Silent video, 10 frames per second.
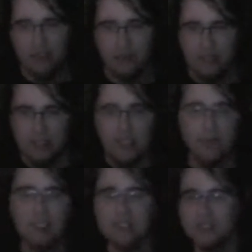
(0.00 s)
do.
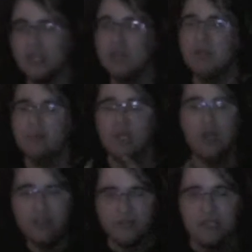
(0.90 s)
I'm not just talking about
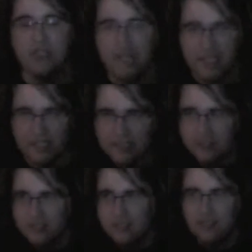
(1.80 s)
Call of Duty,
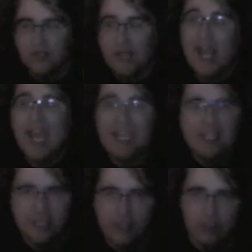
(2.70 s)
or
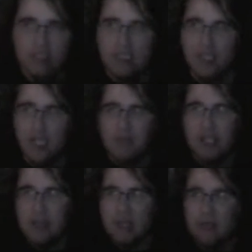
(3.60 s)
Halo. I'm
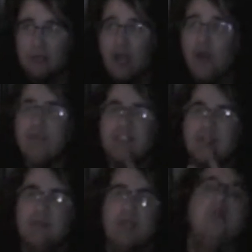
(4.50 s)
talking about
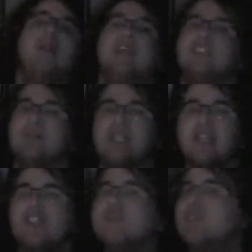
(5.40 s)
Harvest Moon has the
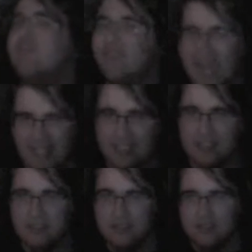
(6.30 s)
potential for
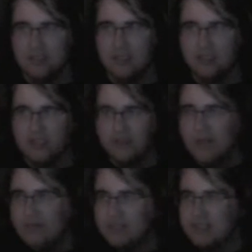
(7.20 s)
violence.
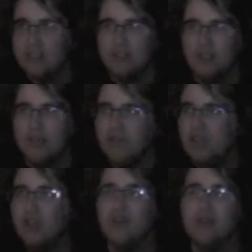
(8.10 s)
You have a sickle, you have
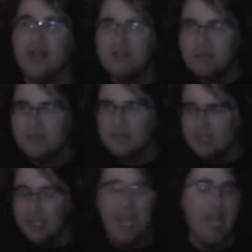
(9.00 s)
a hoe, you have
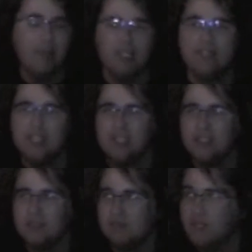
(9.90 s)
a hammer, you
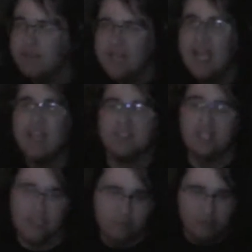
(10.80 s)
have an
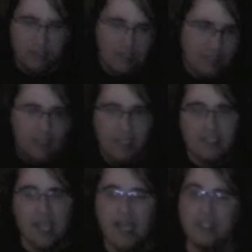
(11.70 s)
axe, you can just
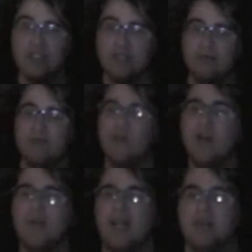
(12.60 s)
attack your
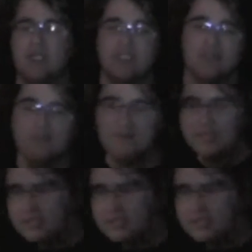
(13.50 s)
farm animals.